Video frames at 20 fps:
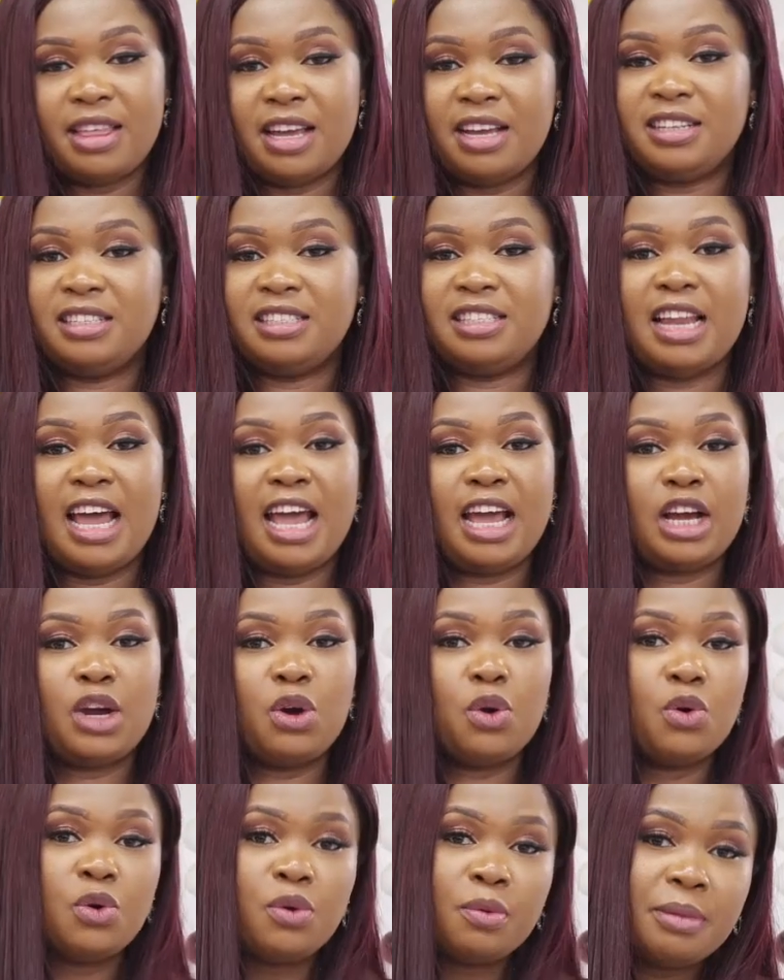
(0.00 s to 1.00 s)
things
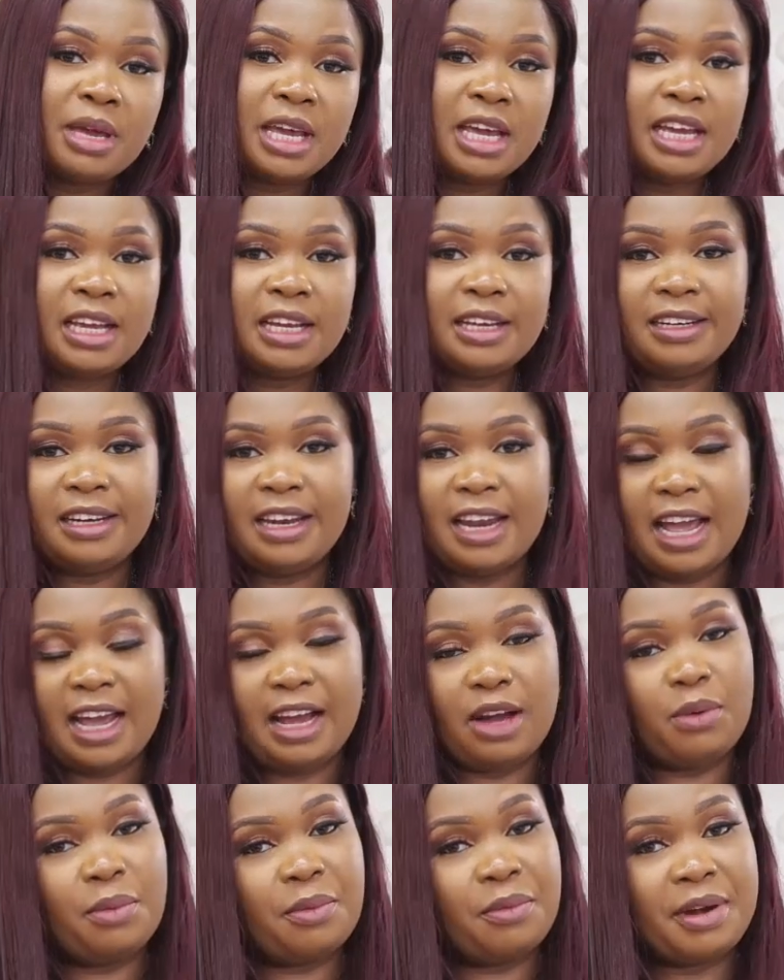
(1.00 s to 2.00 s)
like cumin,
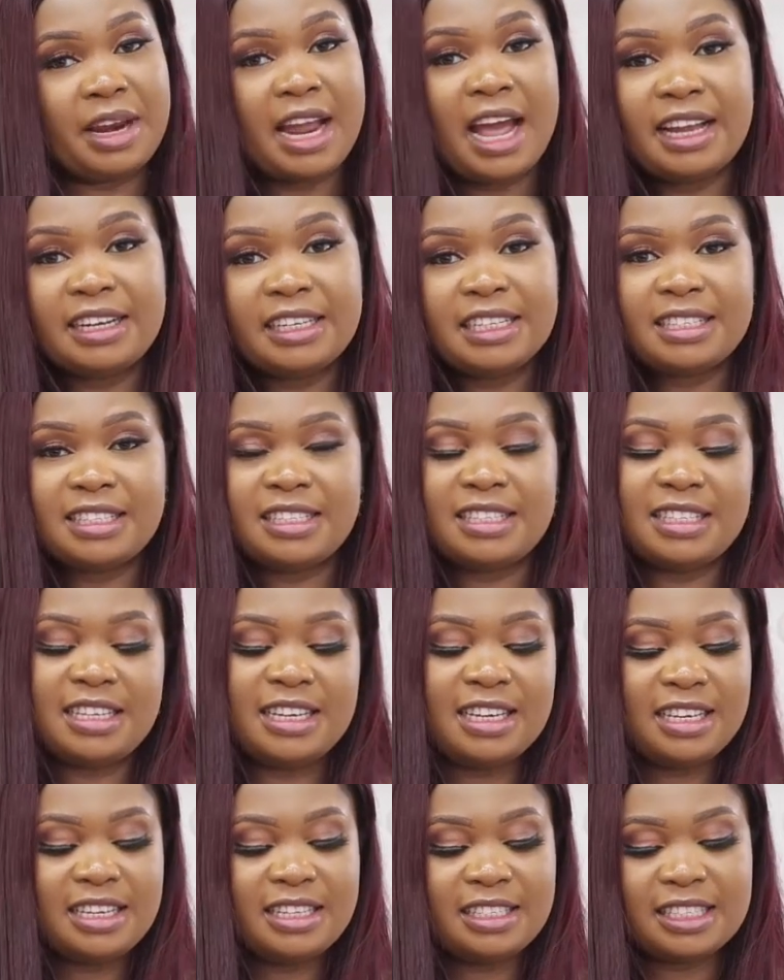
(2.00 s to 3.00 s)
like coriander
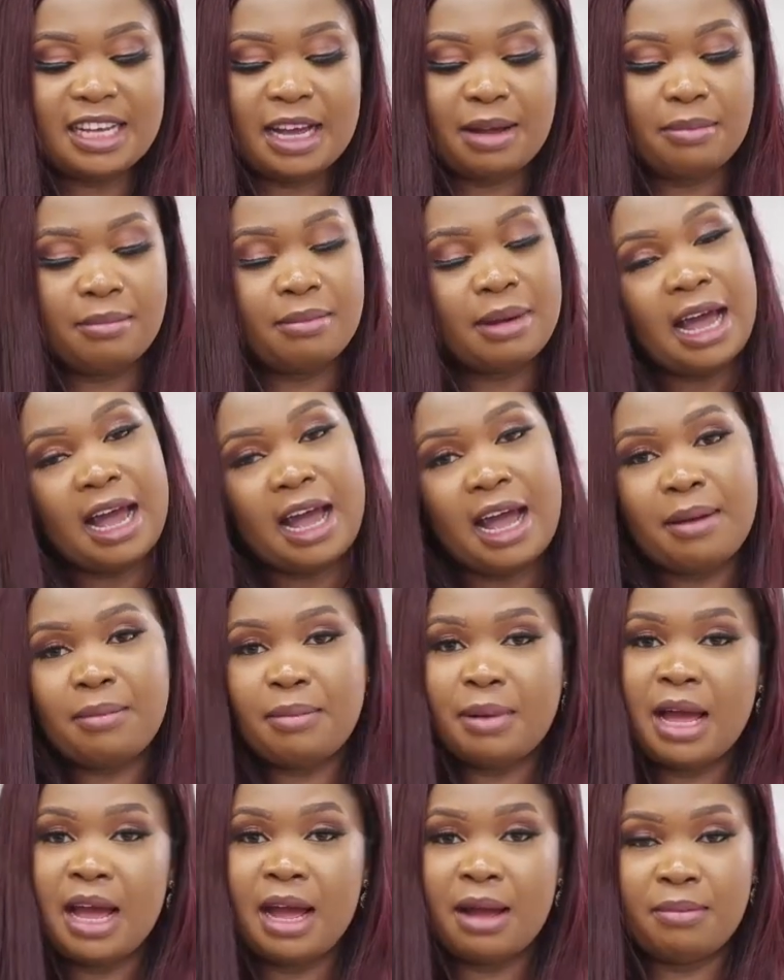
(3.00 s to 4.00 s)
seeds and blah
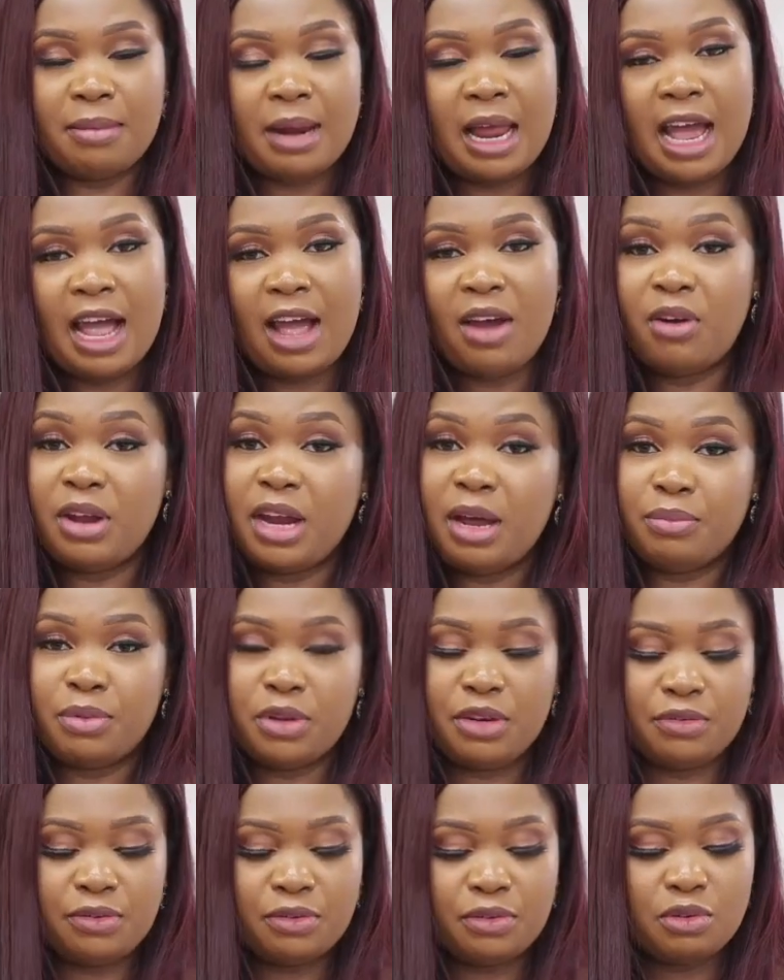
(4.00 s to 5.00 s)
blah blah other
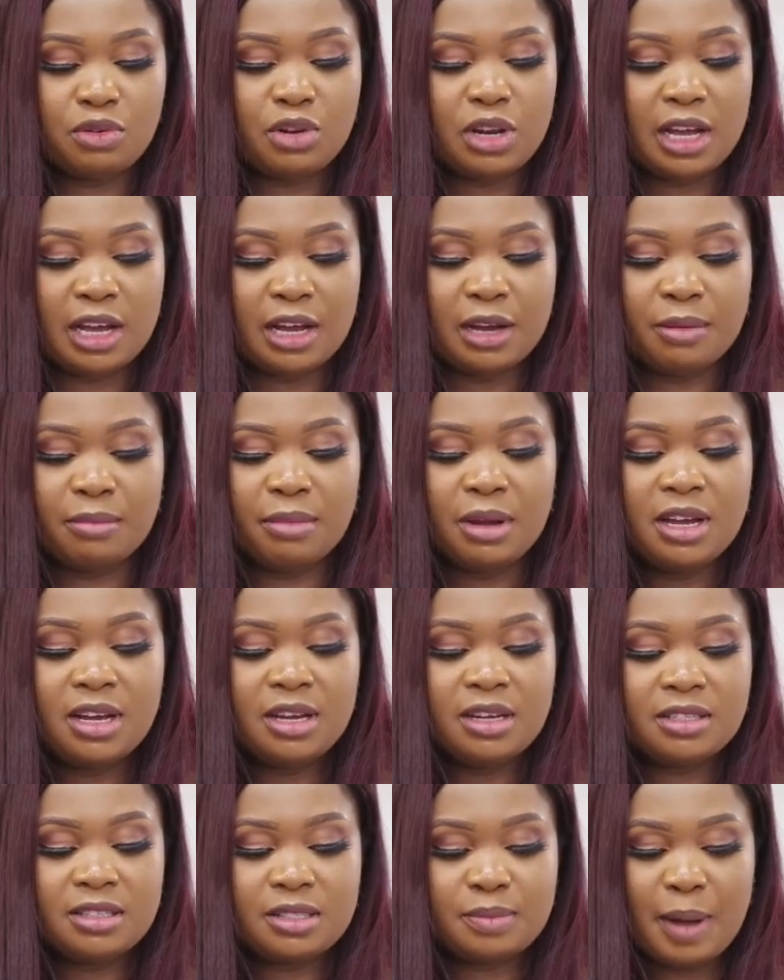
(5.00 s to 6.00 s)
beautiful um,
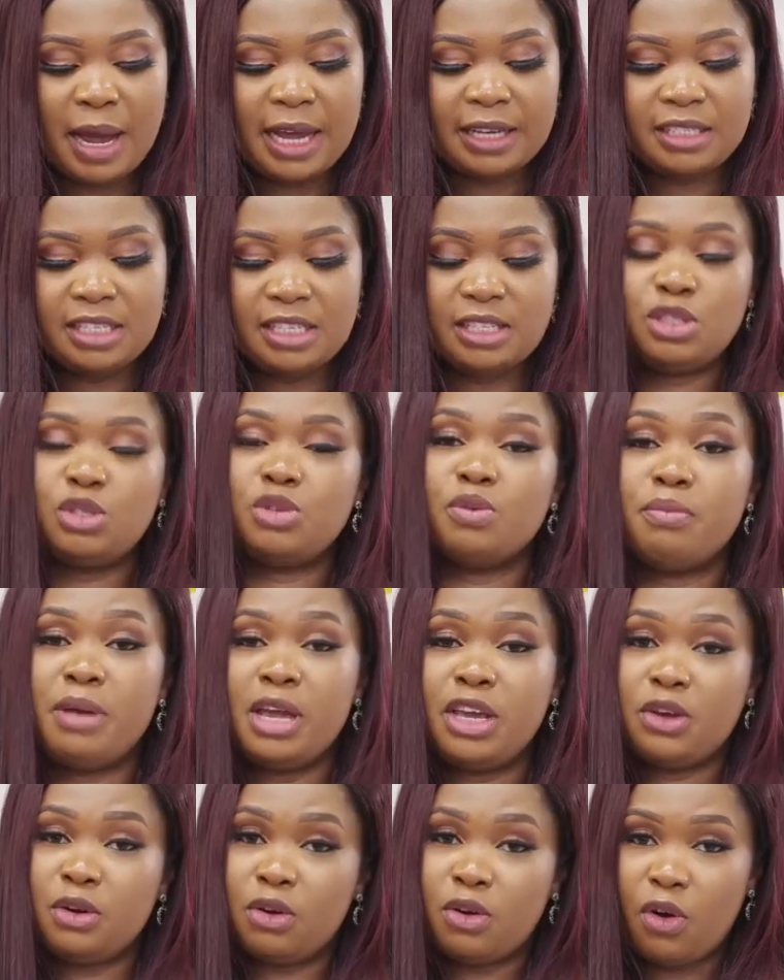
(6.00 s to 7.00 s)
spices to
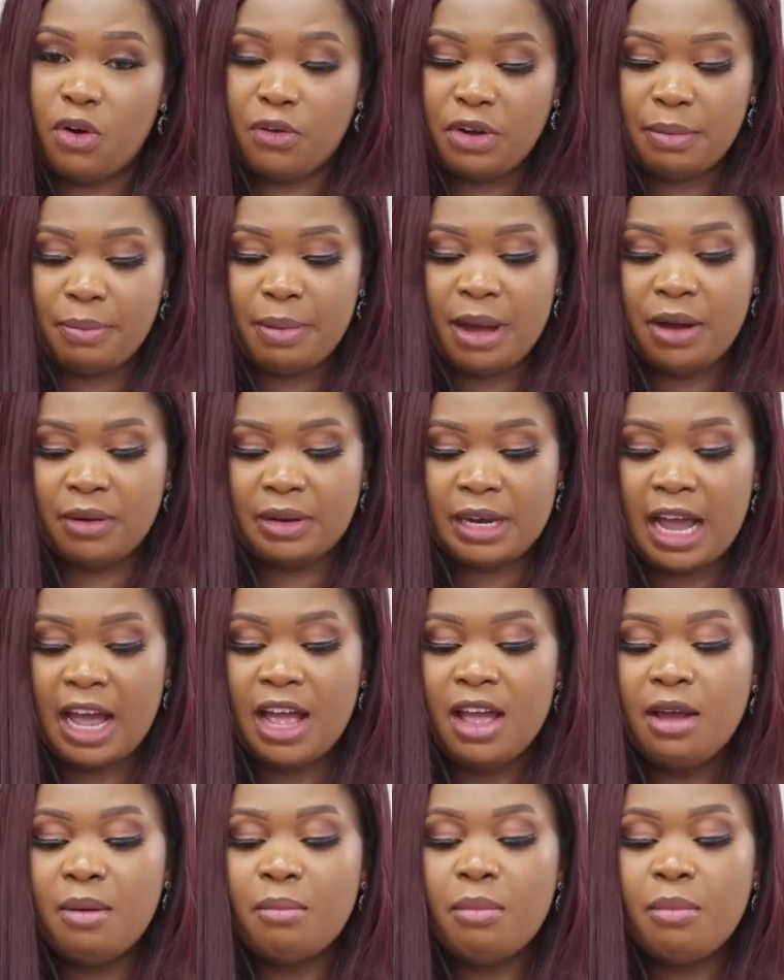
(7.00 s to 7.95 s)
make your curry powder.